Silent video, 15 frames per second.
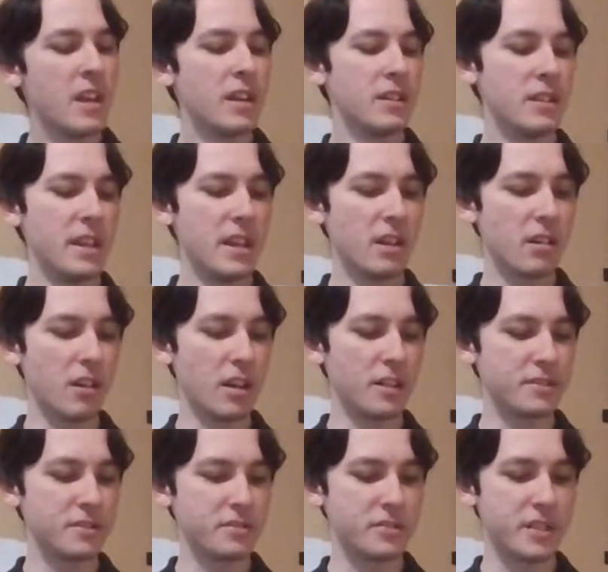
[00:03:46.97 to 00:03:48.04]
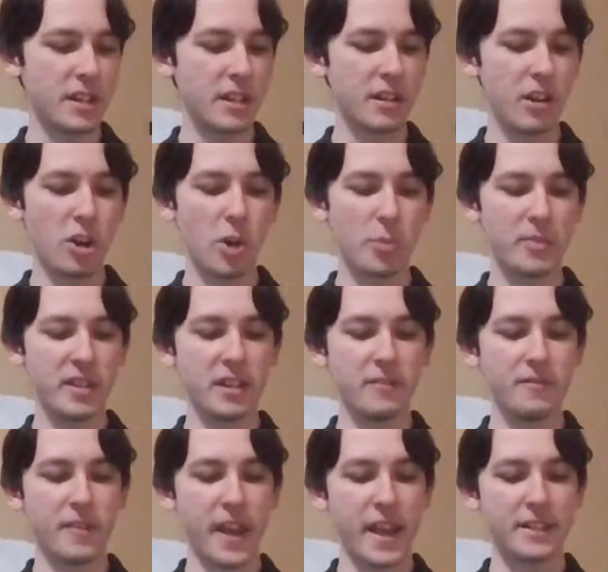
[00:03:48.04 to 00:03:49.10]
Niger also sent an army in
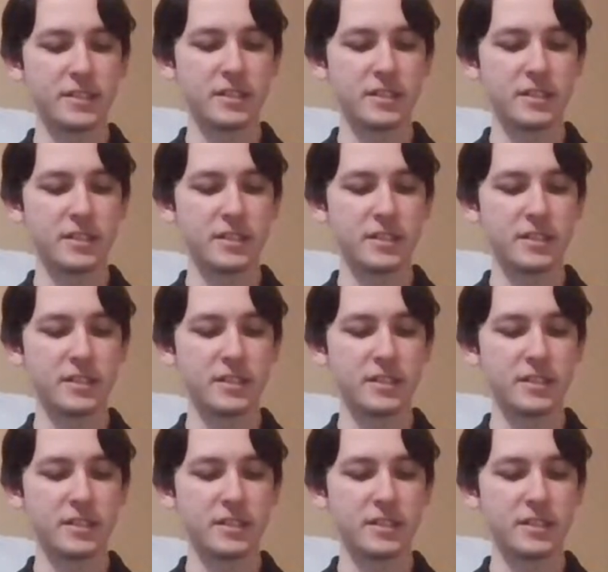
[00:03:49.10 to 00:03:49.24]
advance